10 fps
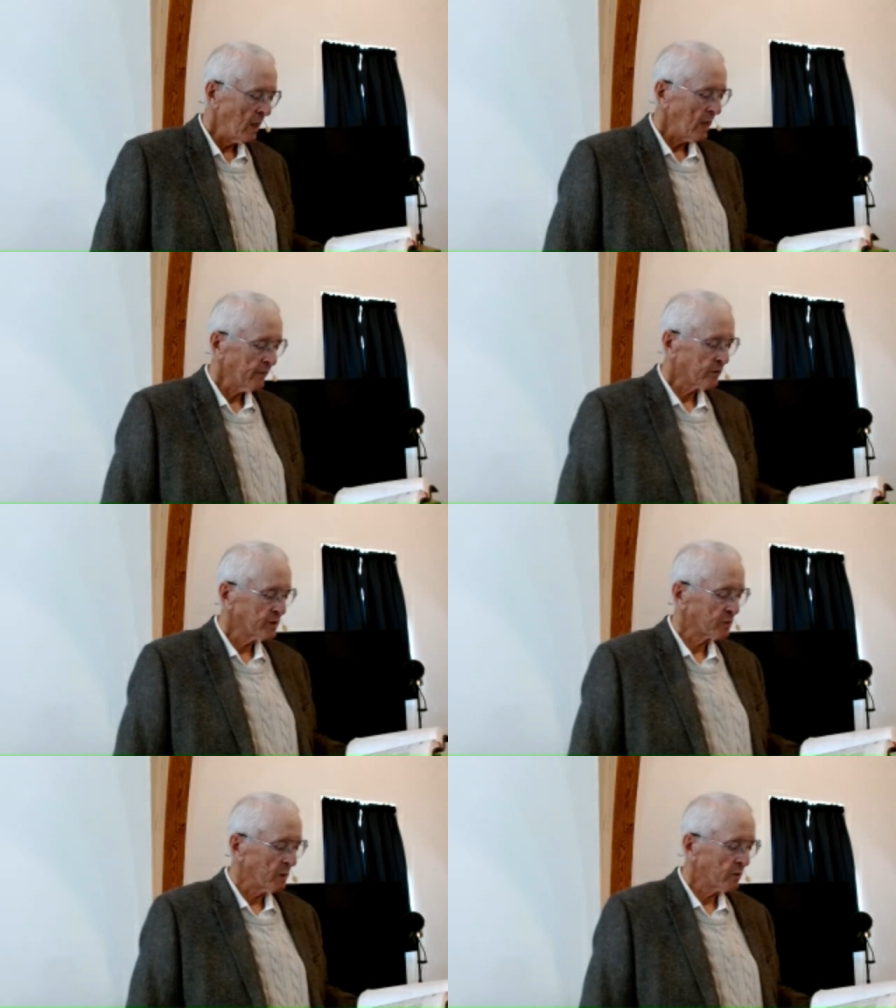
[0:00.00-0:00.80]
After
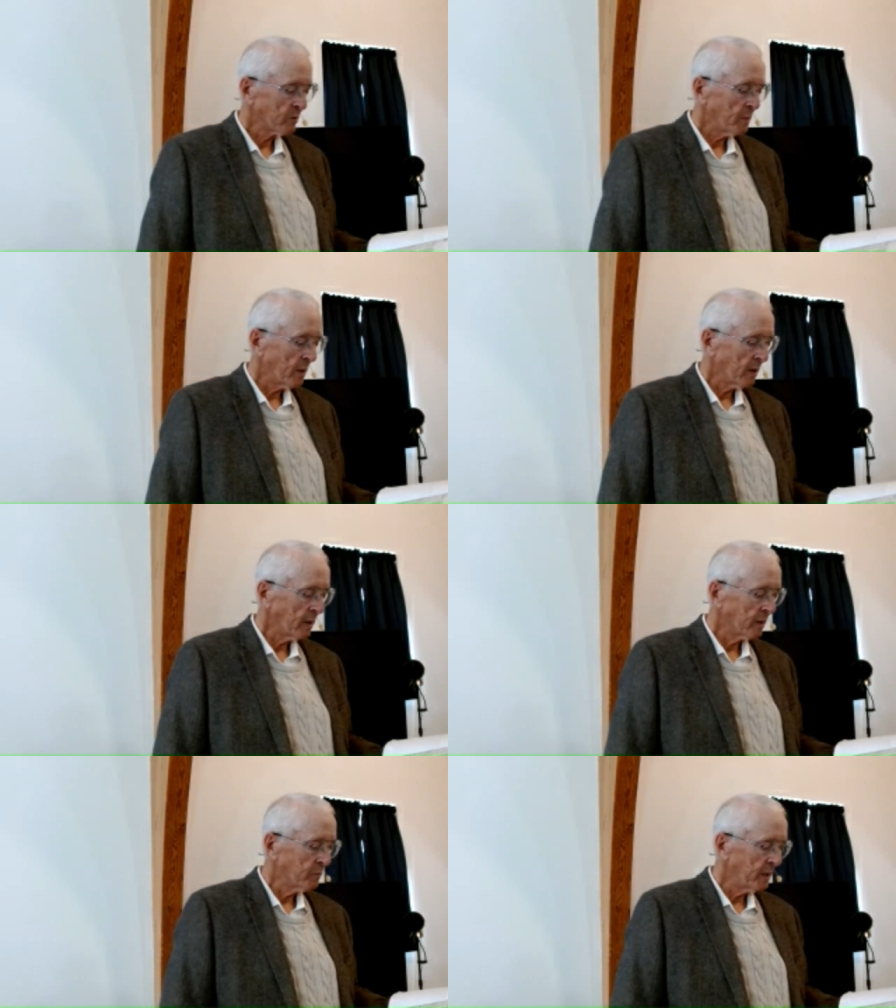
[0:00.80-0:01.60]
his mother Mary
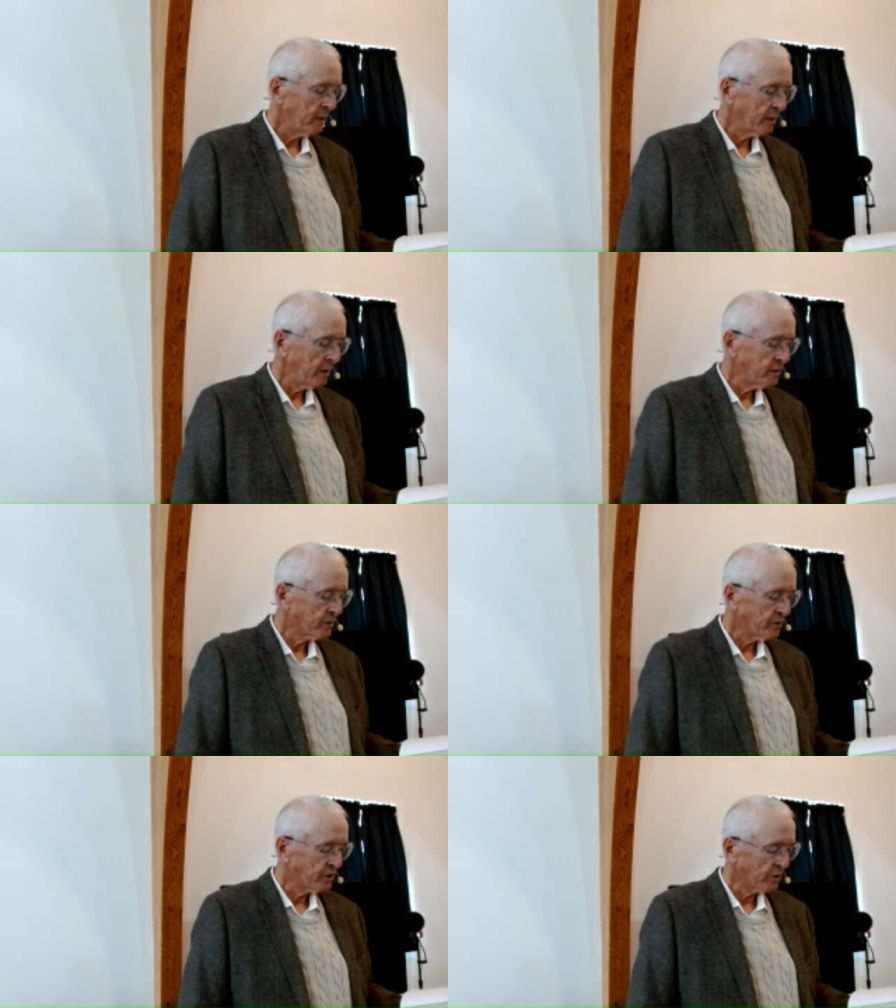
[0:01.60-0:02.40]
had been engaged
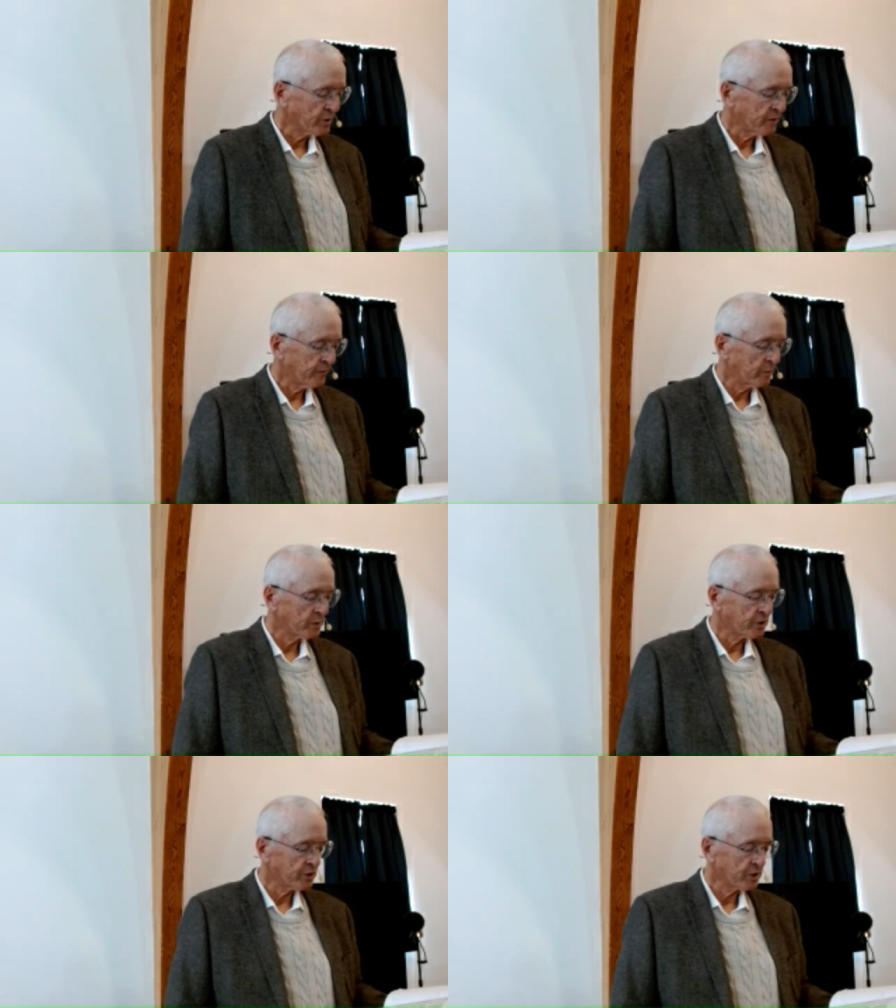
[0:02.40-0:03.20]
to Joseph, it was
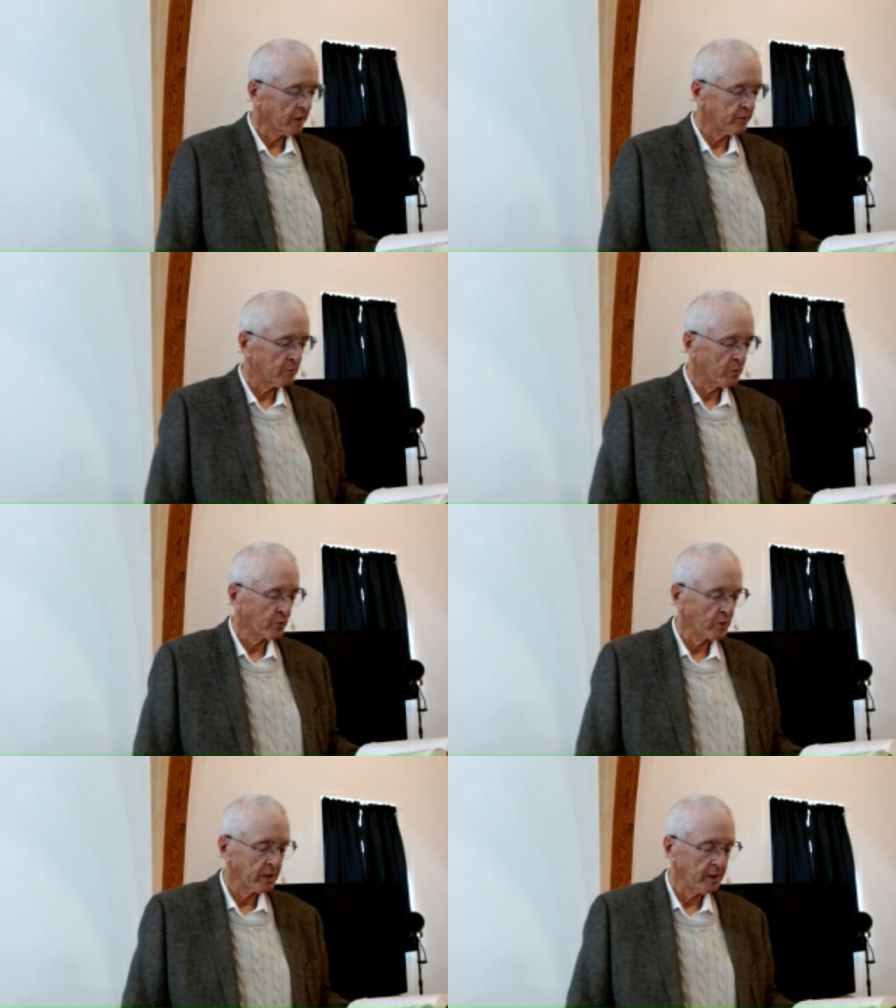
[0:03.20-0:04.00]
discovered
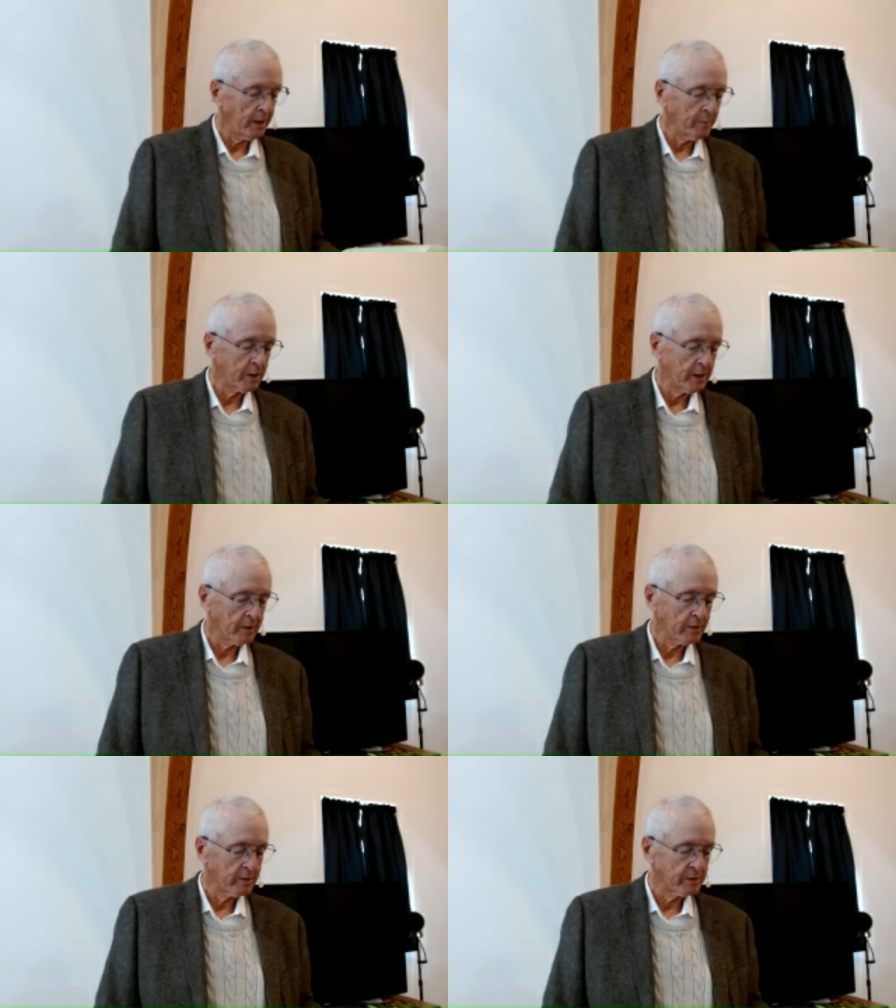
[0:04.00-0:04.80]
before they came
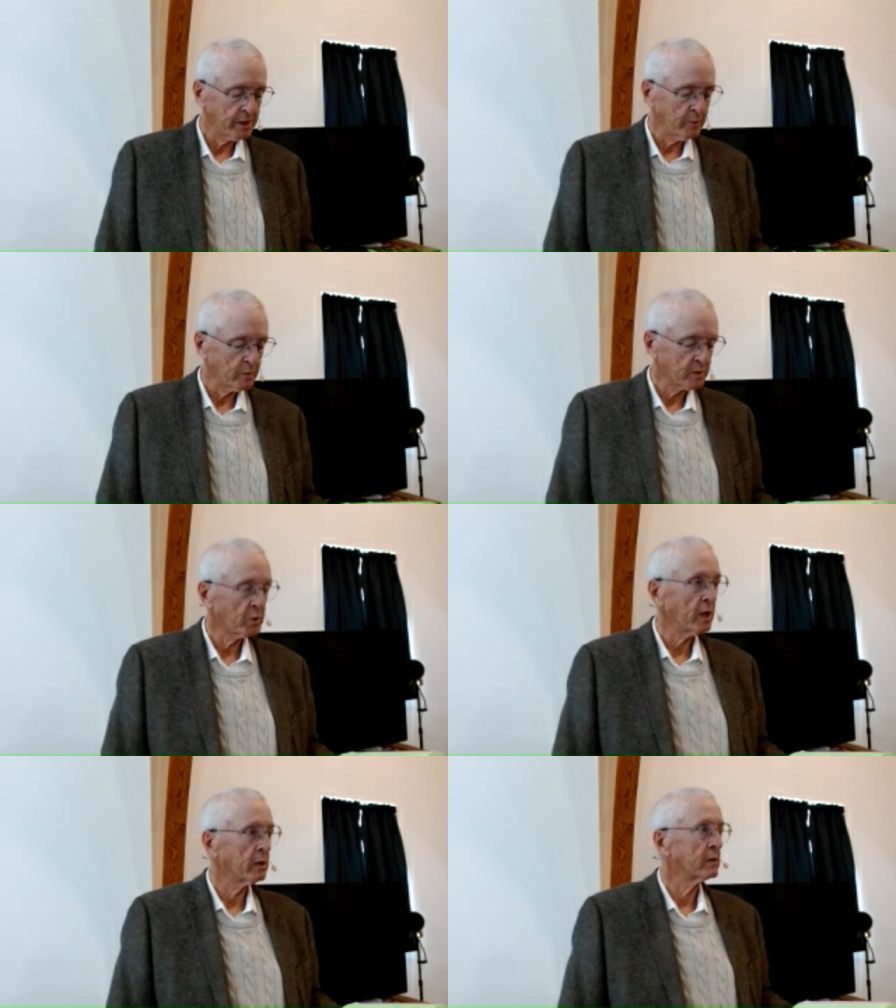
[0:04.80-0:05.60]
together that she was
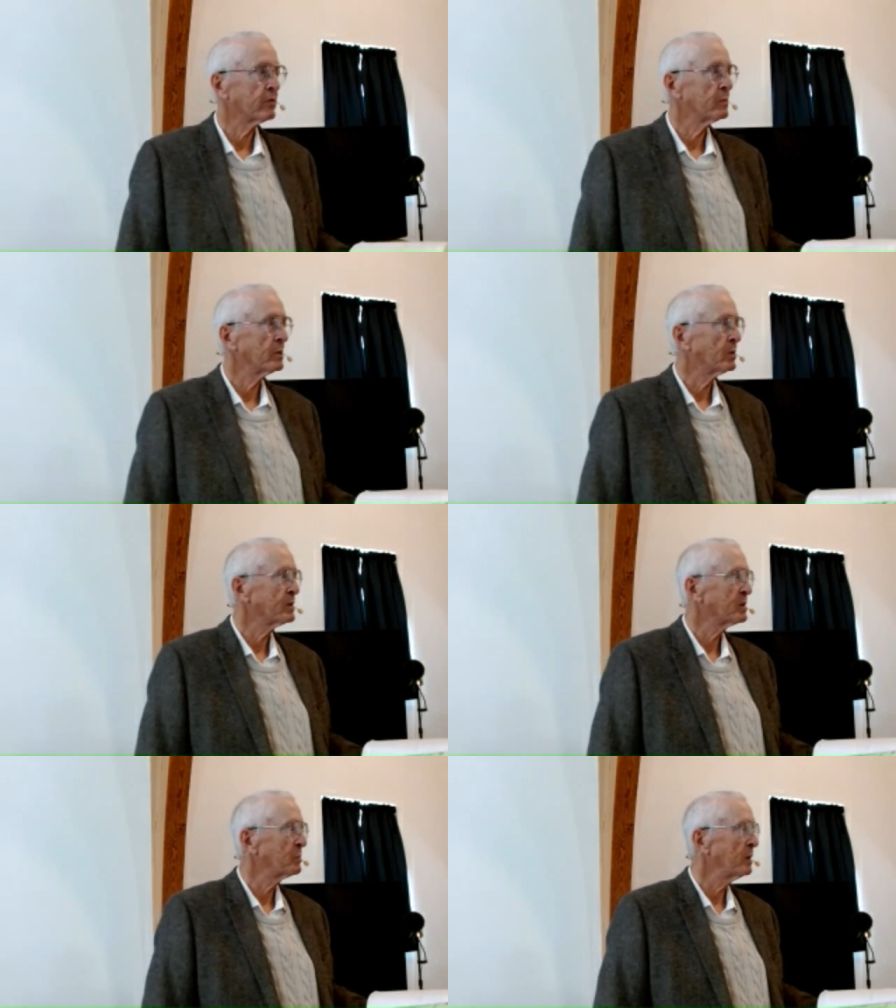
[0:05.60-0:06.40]
pregnant from the Holy
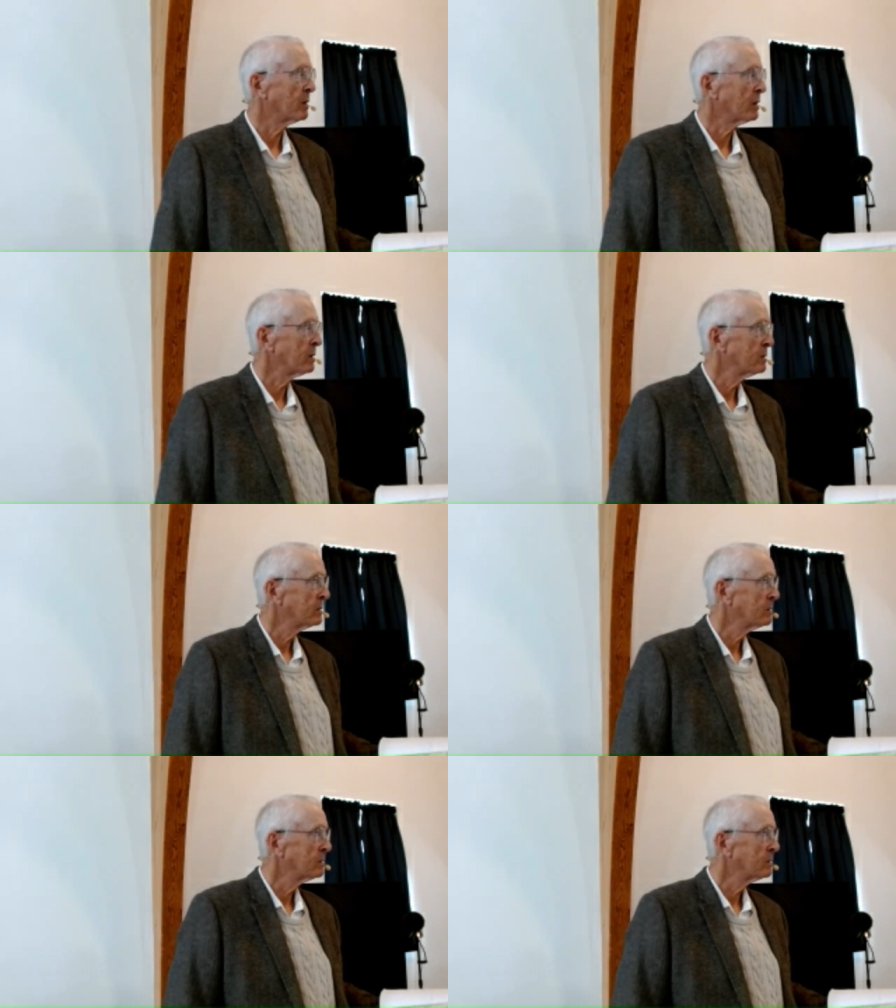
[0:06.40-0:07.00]
Spirit.